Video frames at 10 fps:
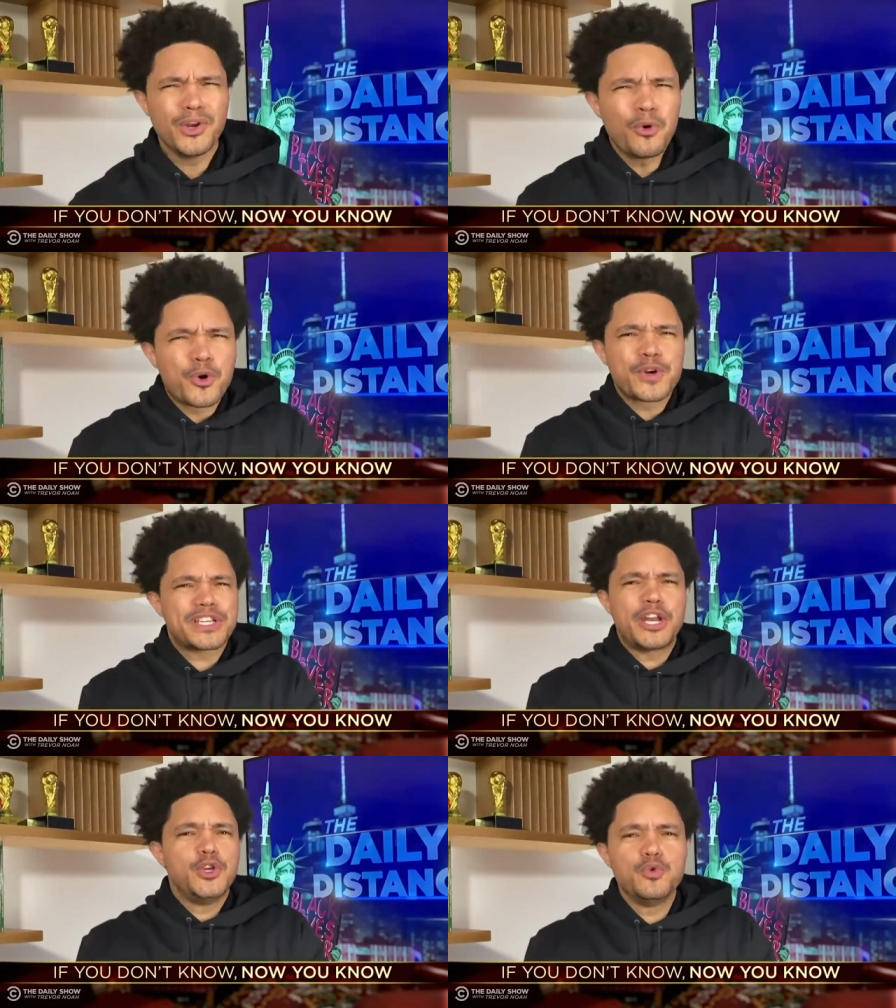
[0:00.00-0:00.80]
You don't
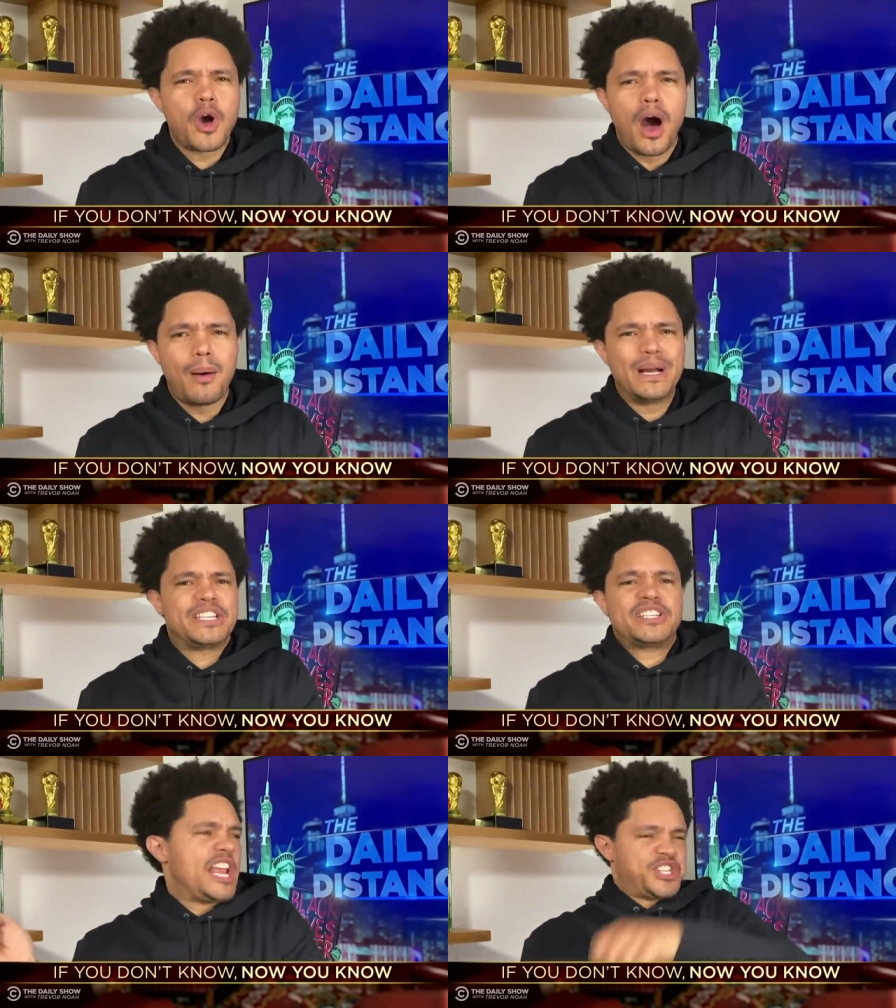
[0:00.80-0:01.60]
christen a new car by
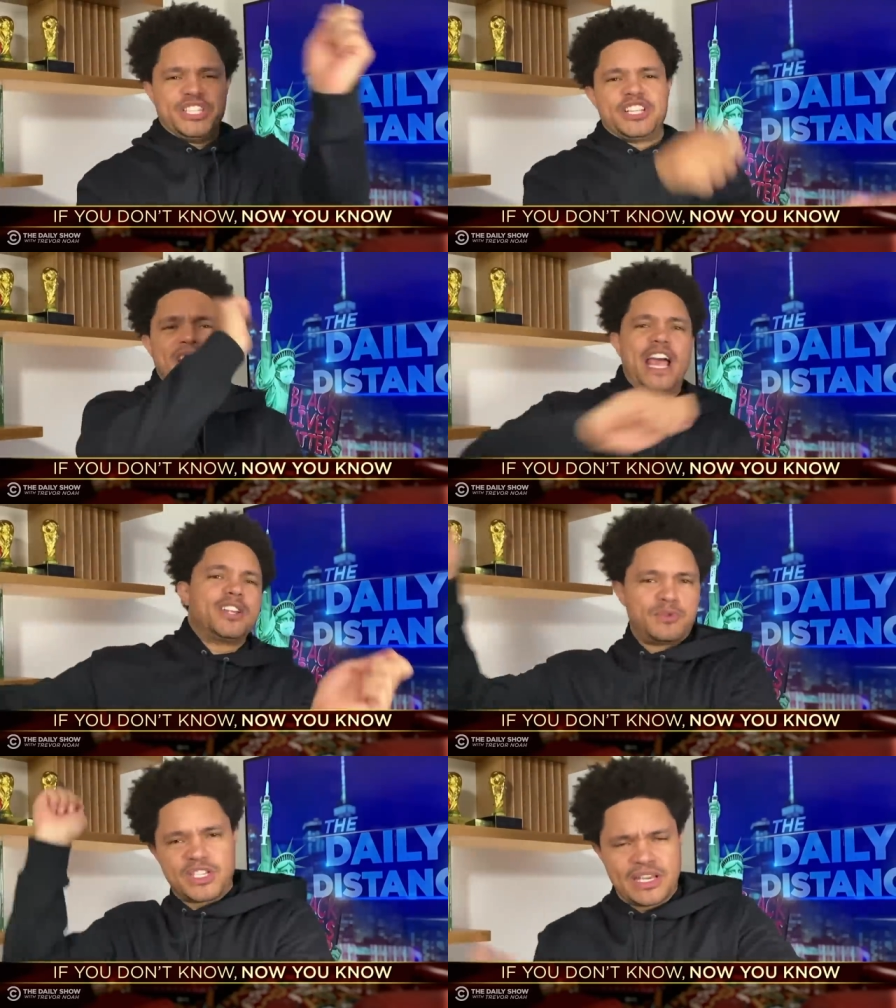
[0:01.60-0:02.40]
slashing the
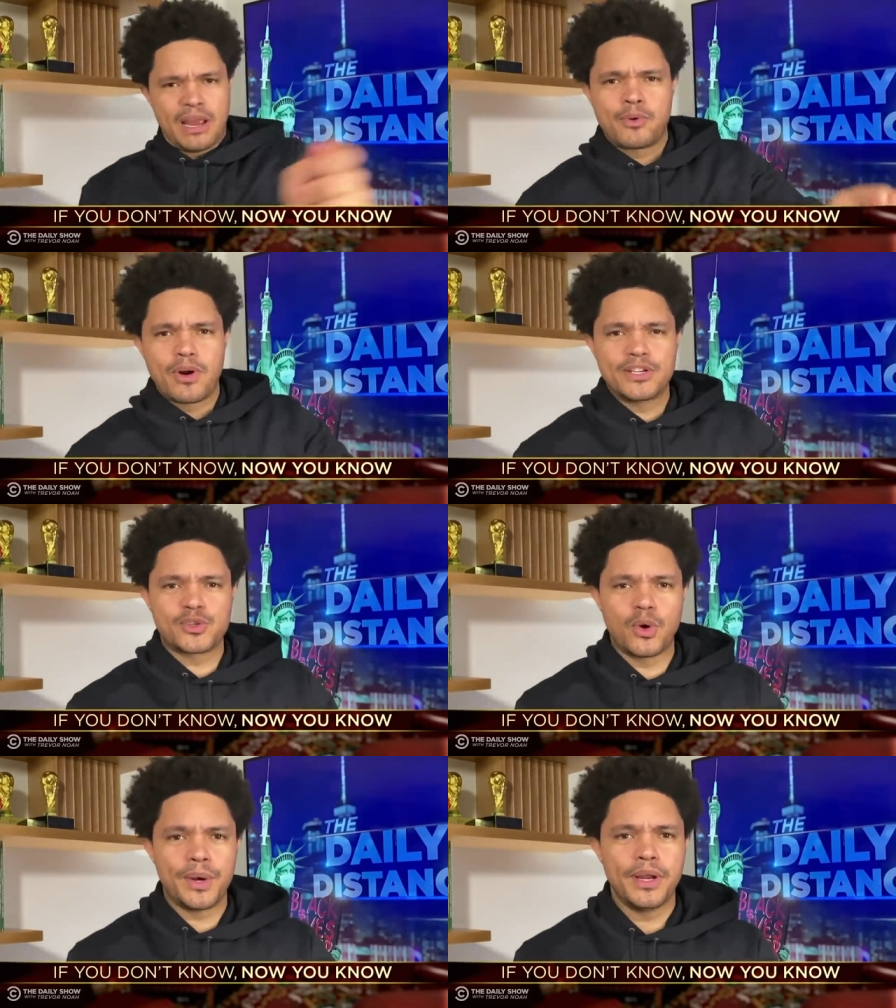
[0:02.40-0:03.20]
tires with a samurai sword.